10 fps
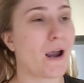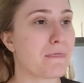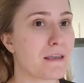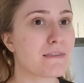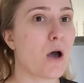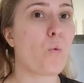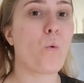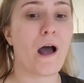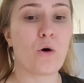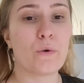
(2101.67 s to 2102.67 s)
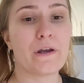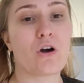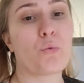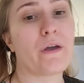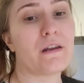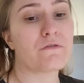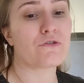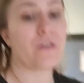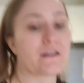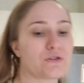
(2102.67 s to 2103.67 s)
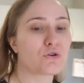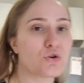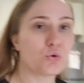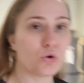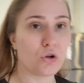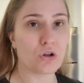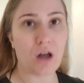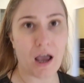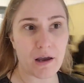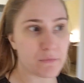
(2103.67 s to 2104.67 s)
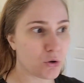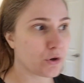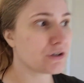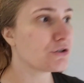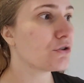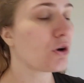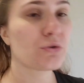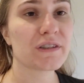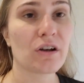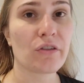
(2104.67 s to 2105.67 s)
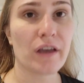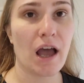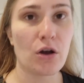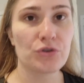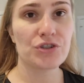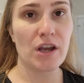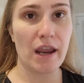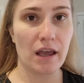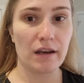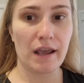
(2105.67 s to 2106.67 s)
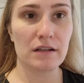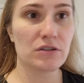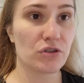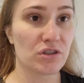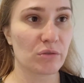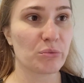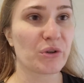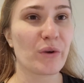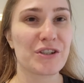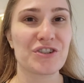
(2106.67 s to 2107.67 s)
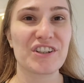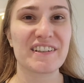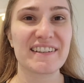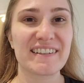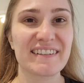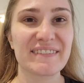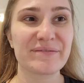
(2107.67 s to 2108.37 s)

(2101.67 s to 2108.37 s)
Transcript: I think that while we are waiting for that to cool, I am going to go sit on the couch and answer some more questions.